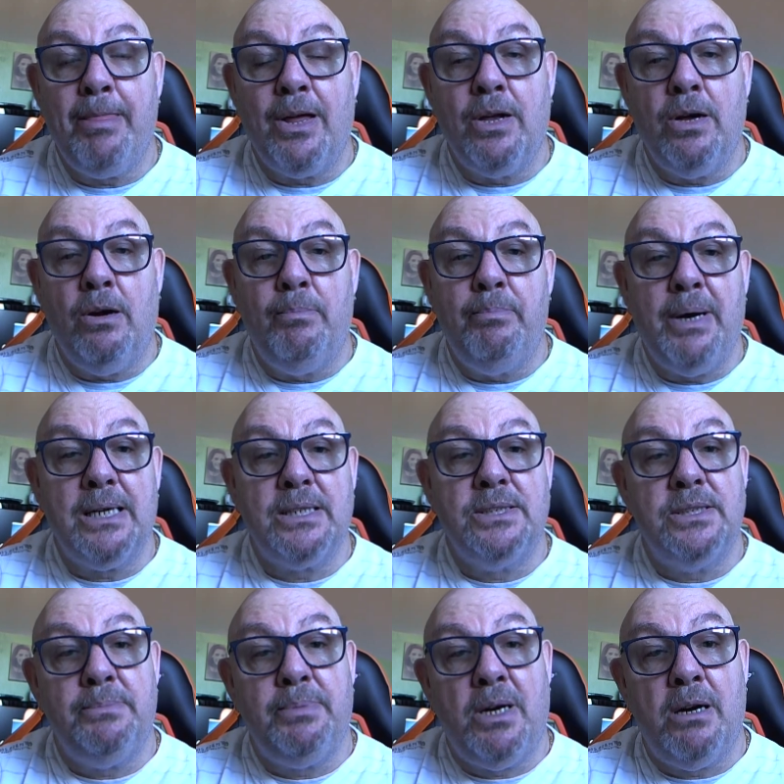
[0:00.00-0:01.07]
got back
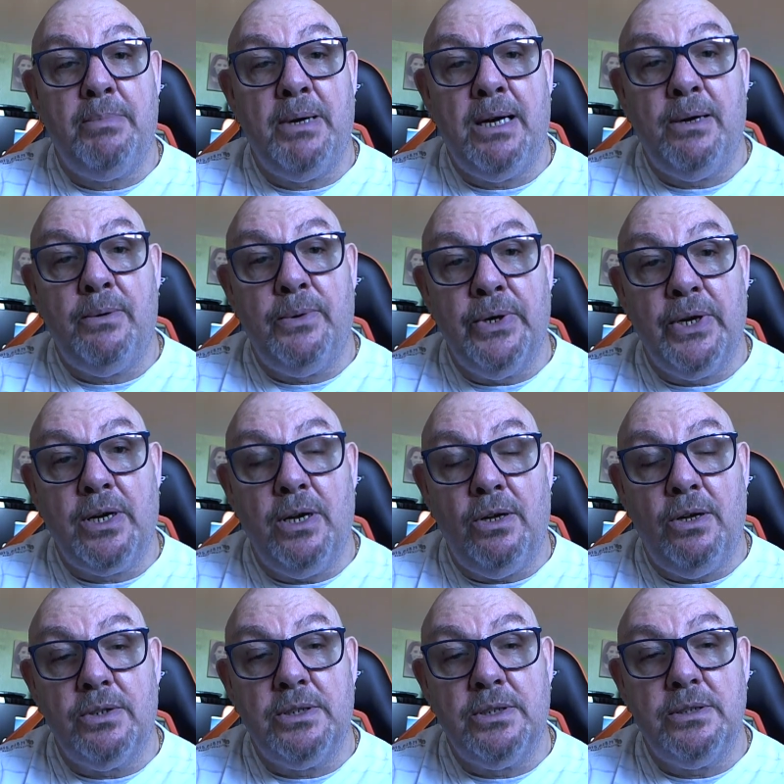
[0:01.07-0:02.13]
to the bar about 1
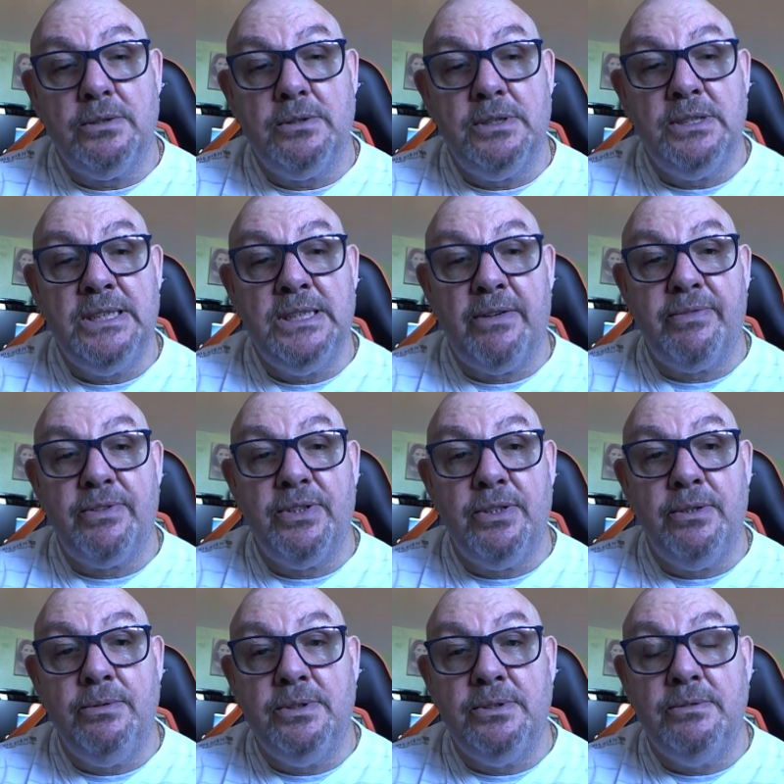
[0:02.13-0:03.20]
o'clock in the
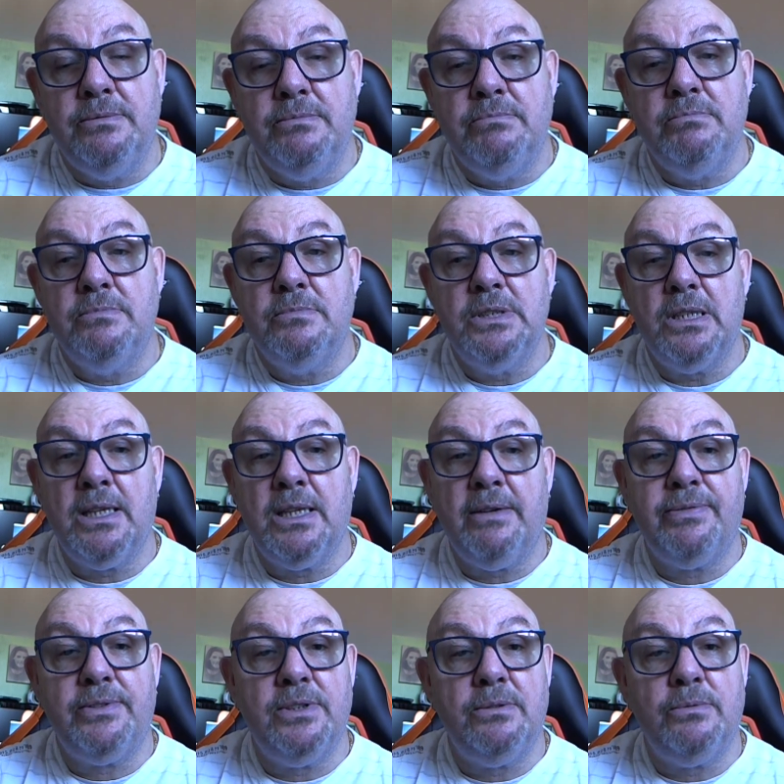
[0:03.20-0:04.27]
afternoon and
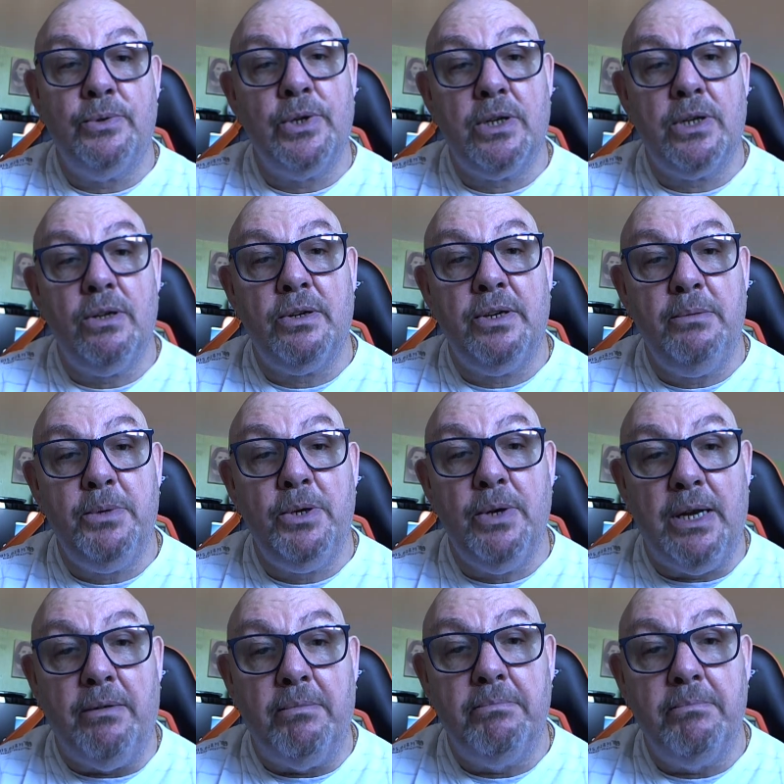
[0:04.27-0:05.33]
left at 1 o'clock in the
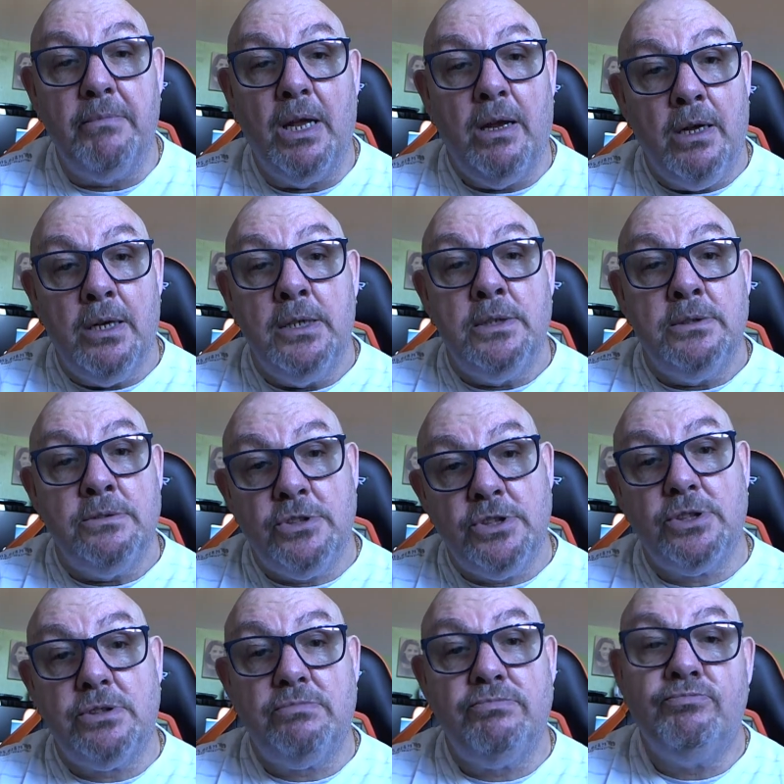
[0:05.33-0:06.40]
morning.
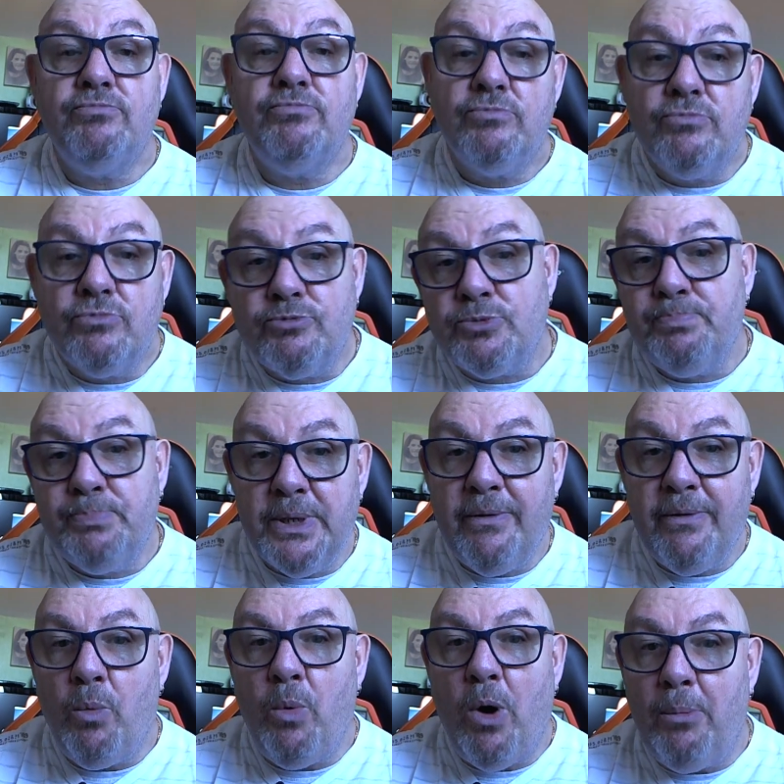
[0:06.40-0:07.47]
Just a bit
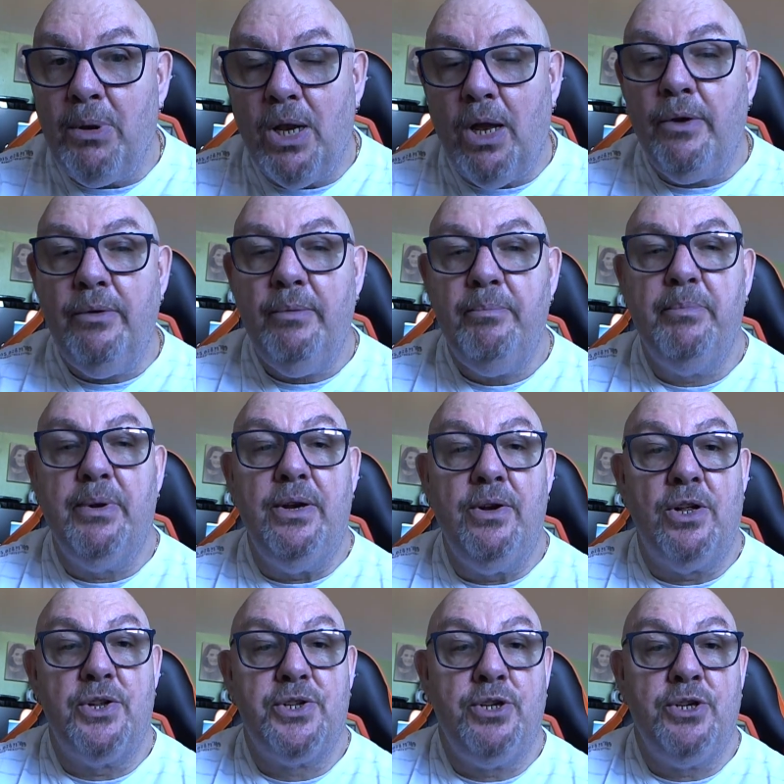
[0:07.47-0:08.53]
of a wobble on, but
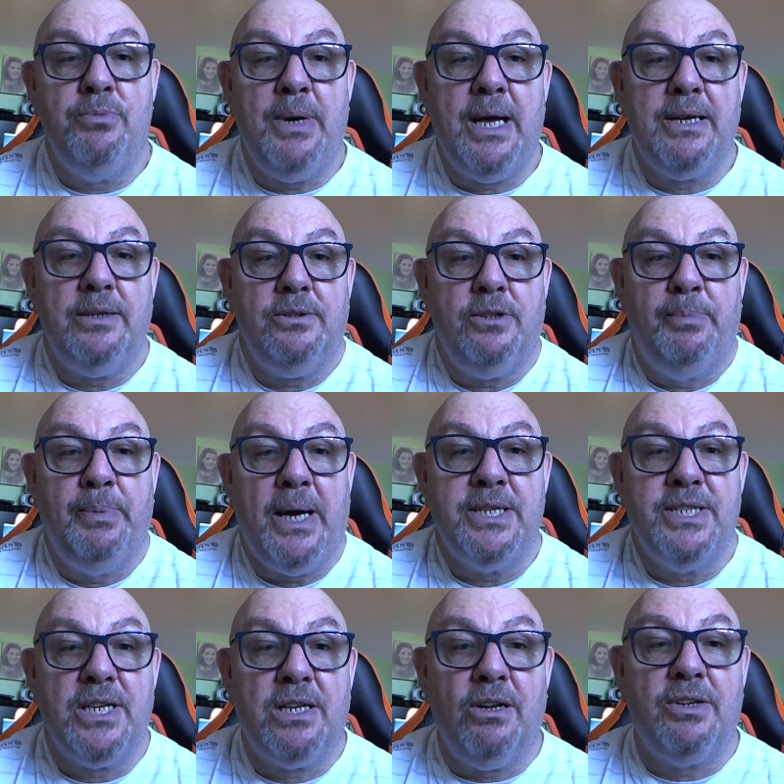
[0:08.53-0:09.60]
not too bad. Up at
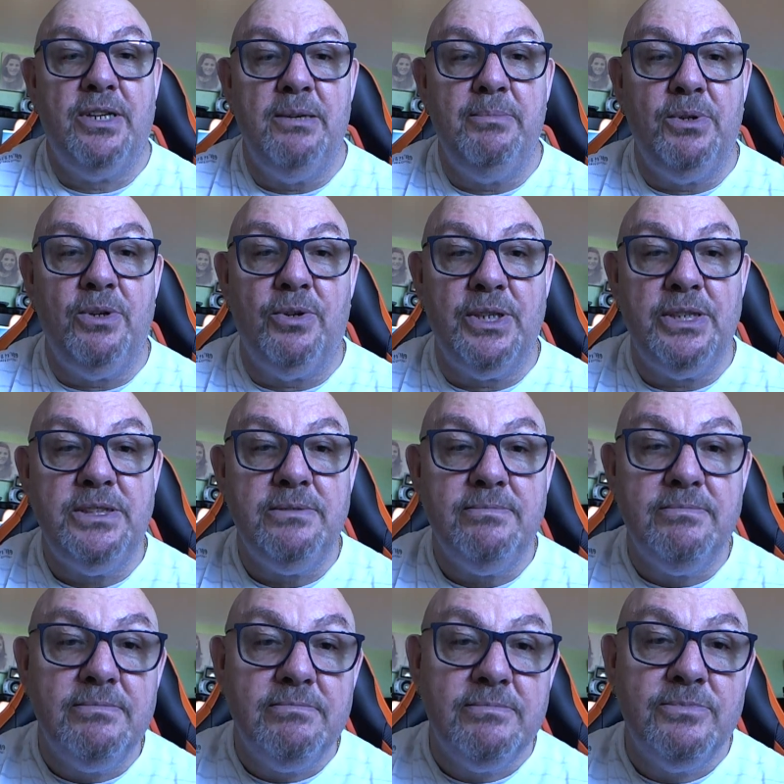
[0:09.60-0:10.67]
8 o'clock in the morning,
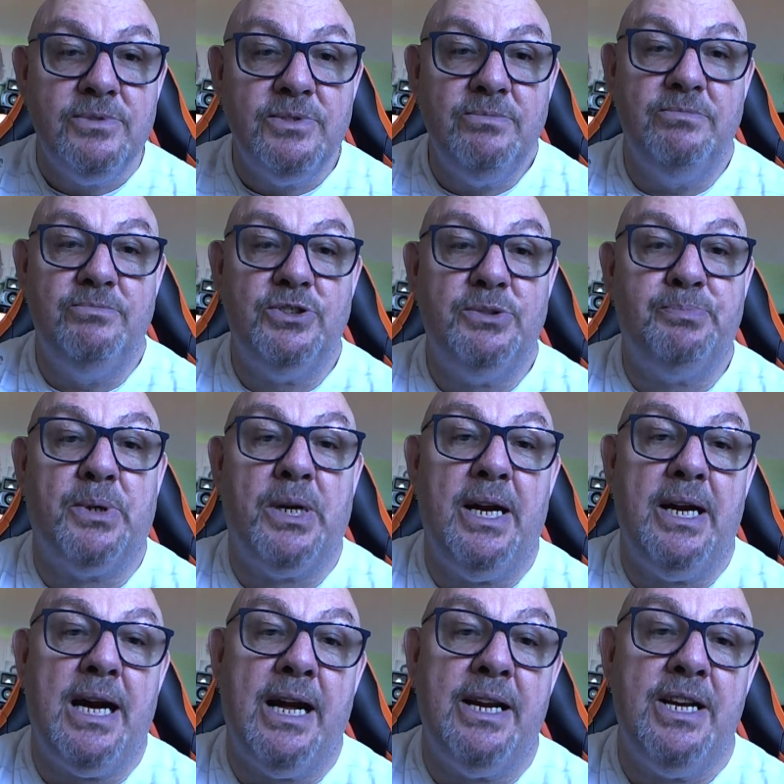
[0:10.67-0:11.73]
just
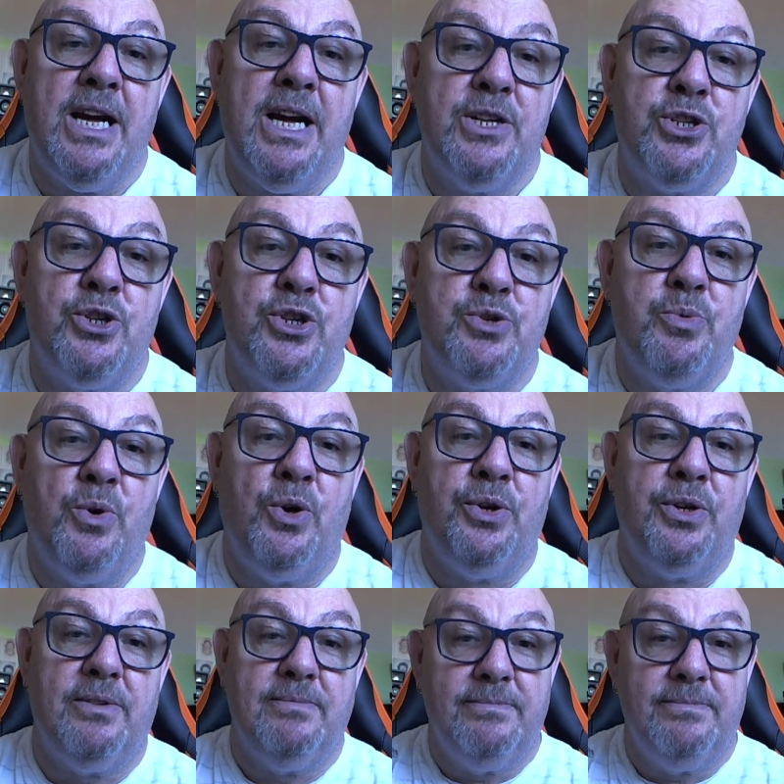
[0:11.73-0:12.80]
bright, touch wood.